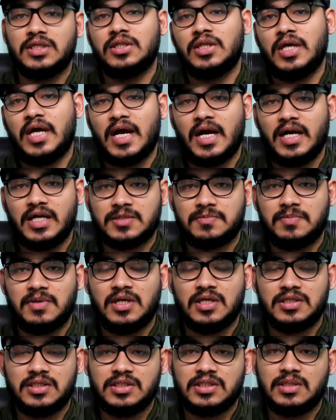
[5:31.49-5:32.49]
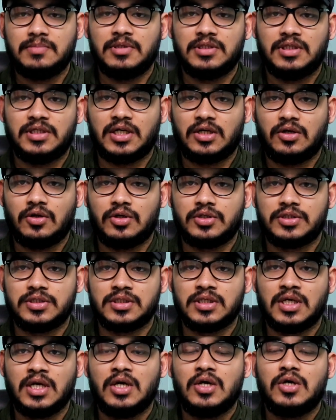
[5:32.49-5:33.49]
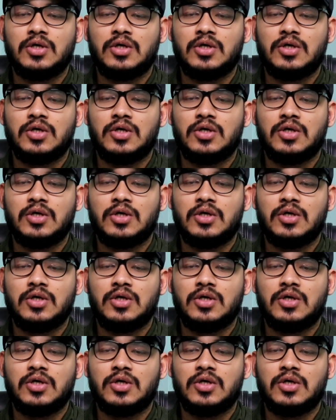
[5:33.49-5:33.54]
and they had experience in some other technologies,